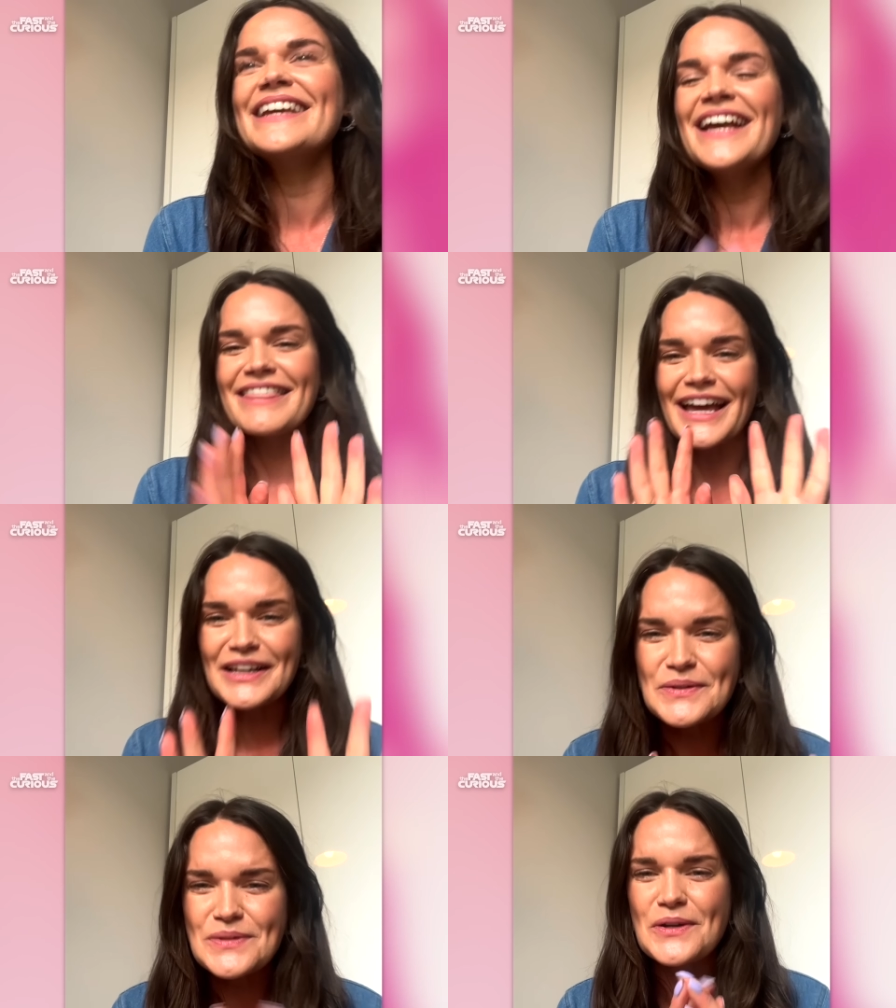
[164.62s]

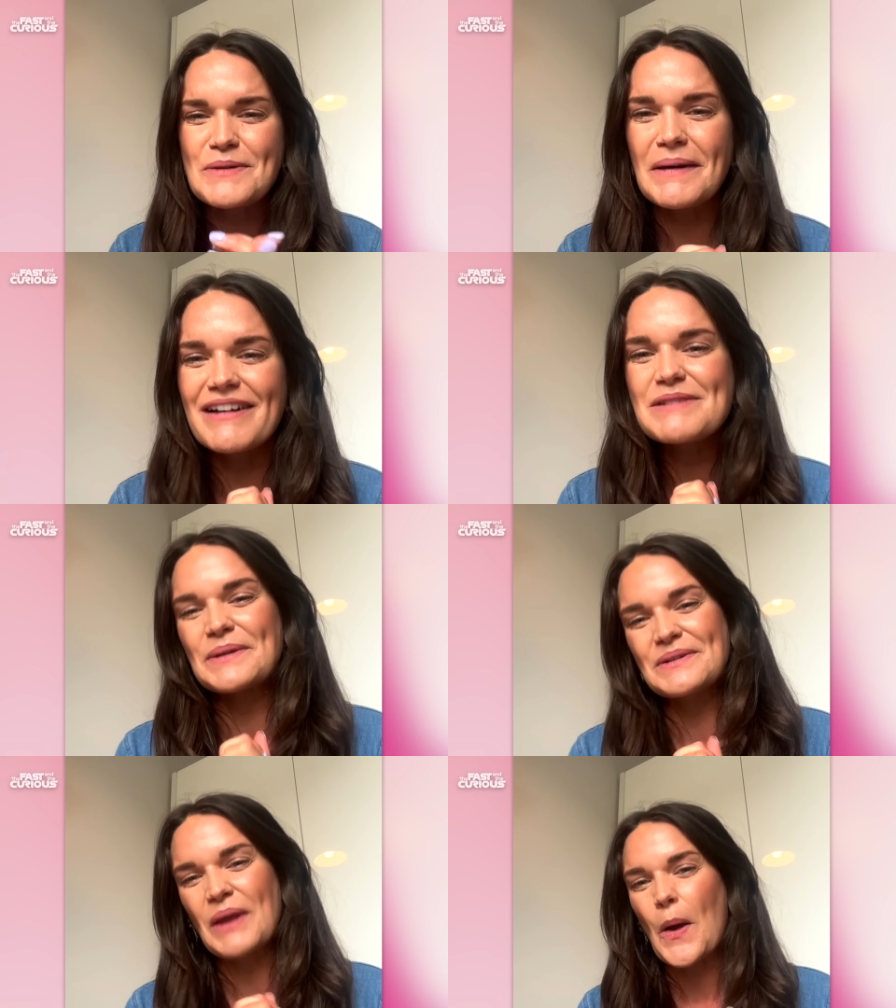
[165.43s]
Thanks so much.
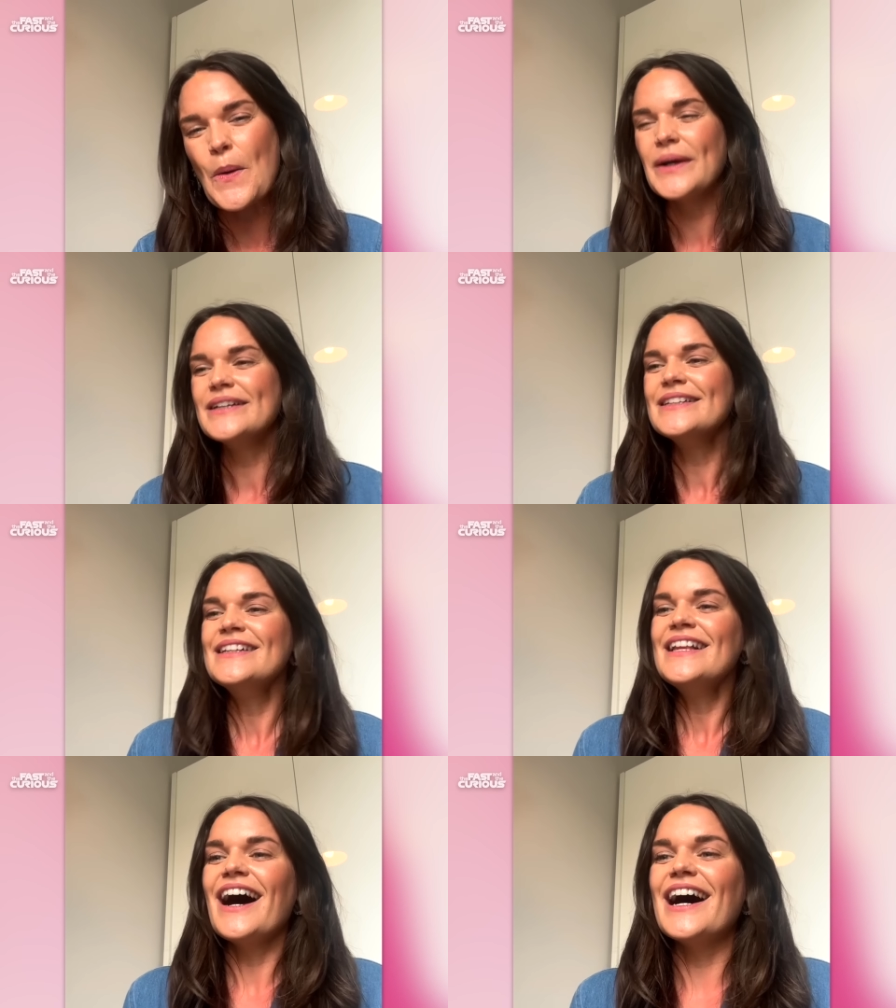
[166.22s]
But
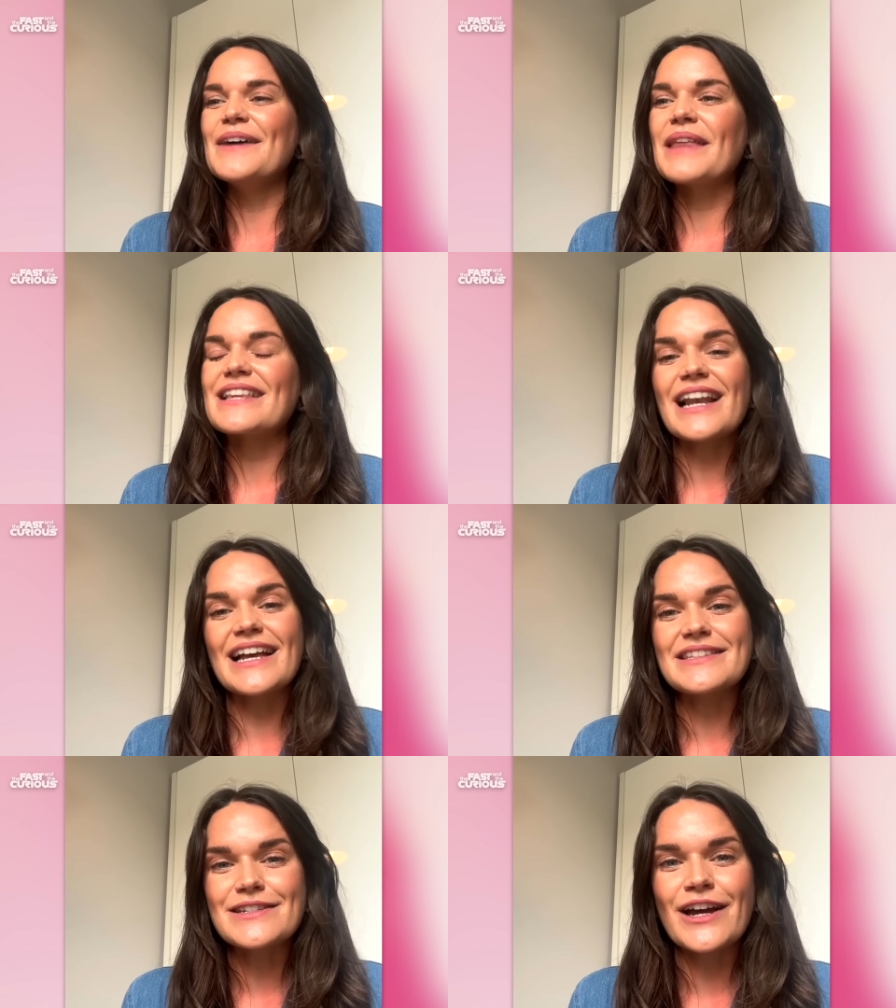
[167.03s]
um, that's
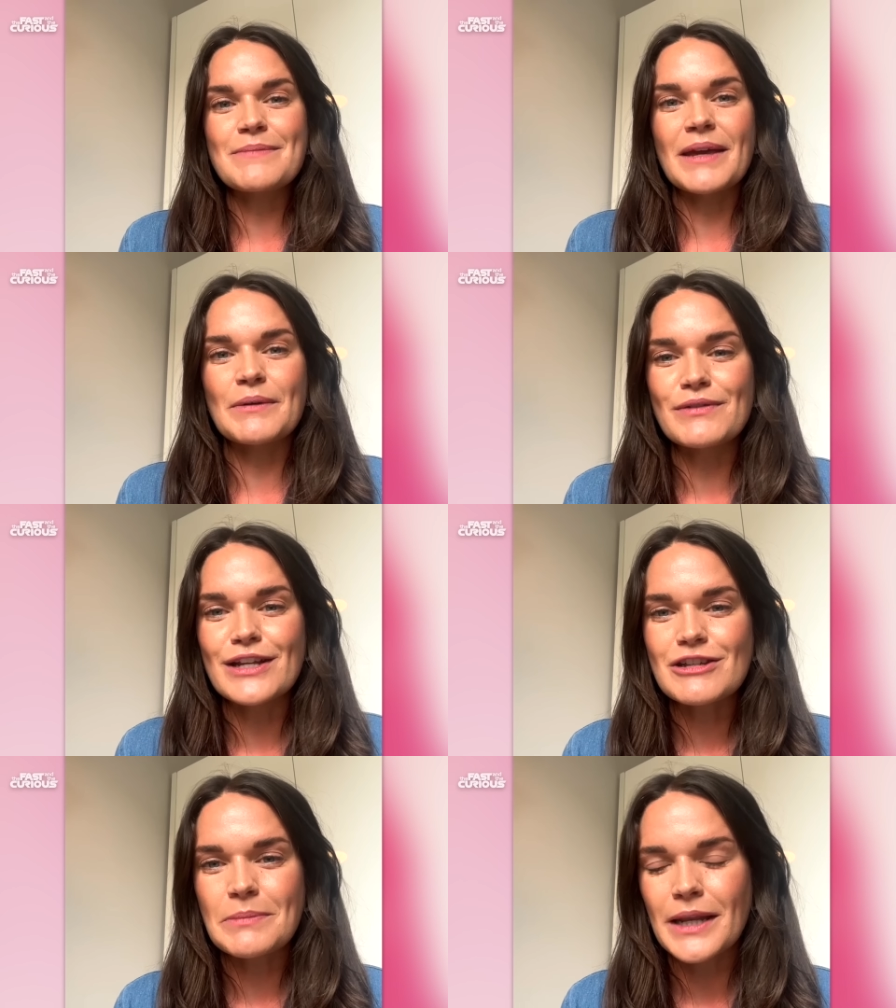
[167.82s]
classic timing. We've
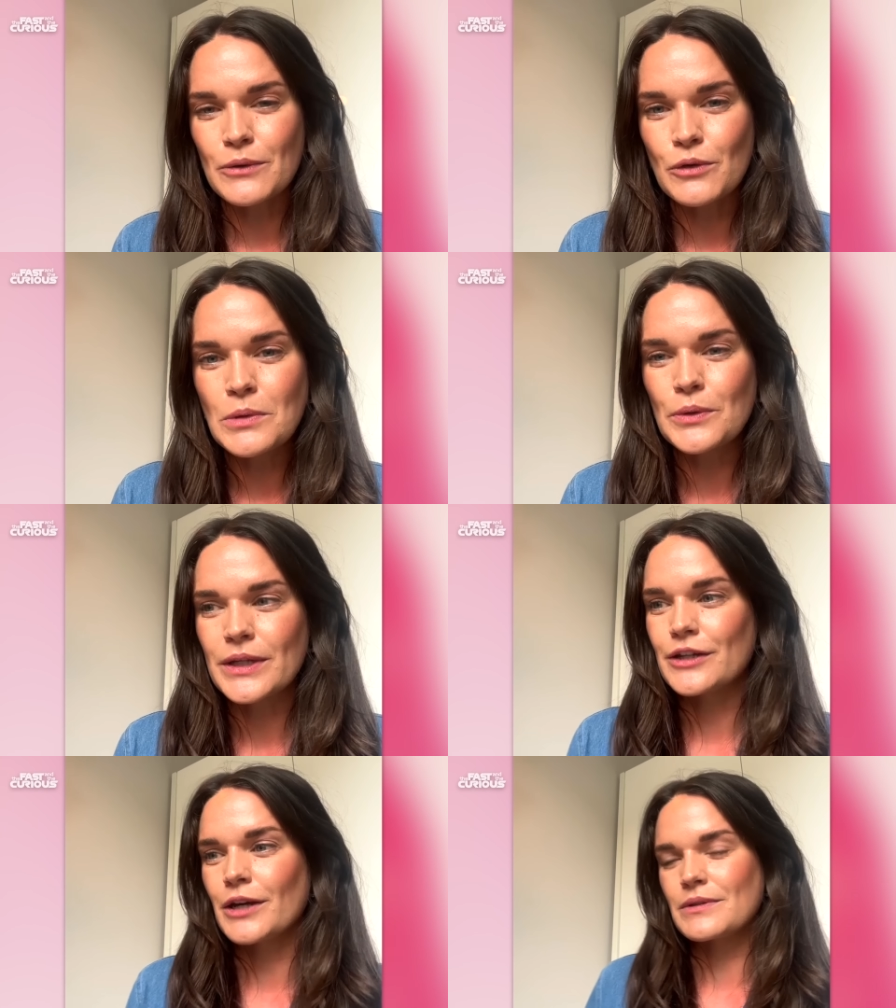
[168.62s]
literally been in all
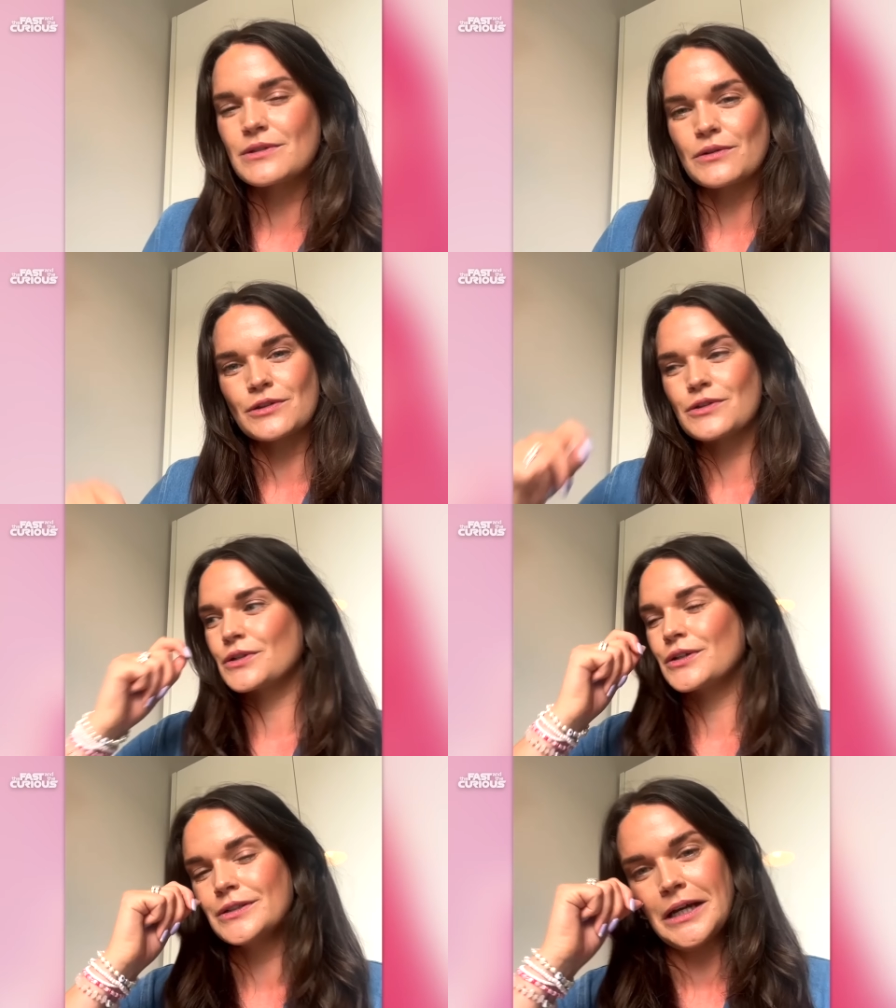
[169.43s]
morning and no one's knocked on the
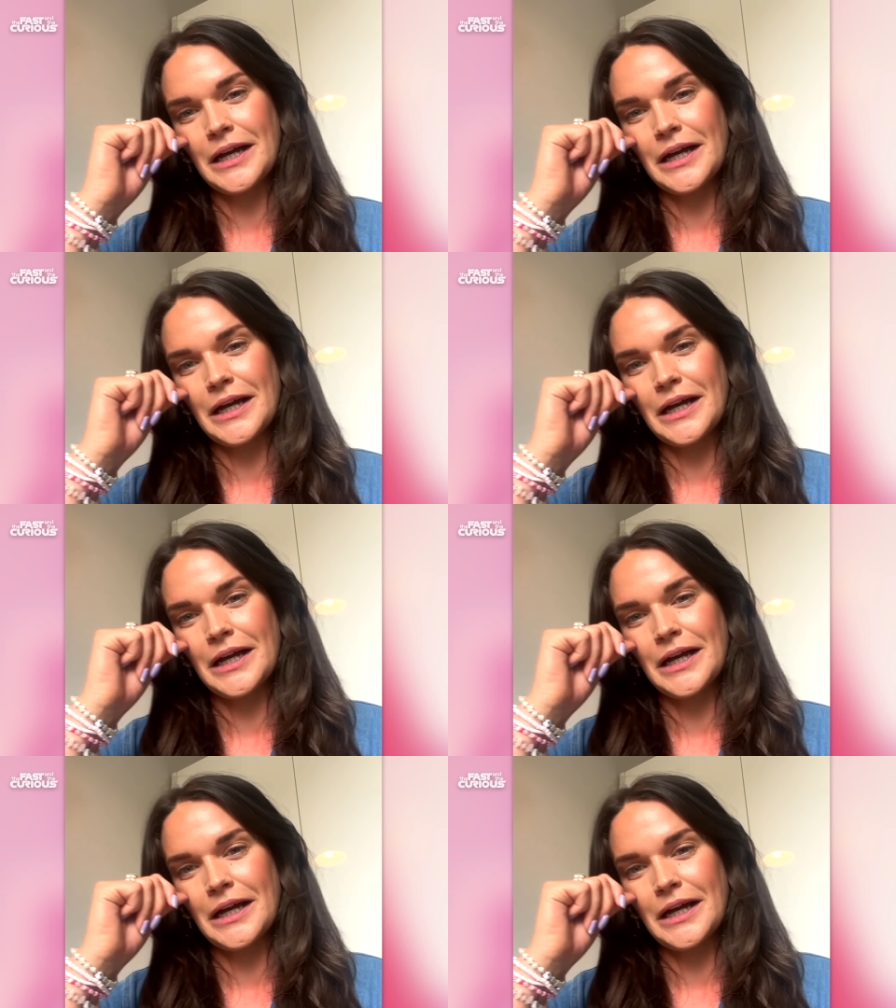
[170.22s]
door.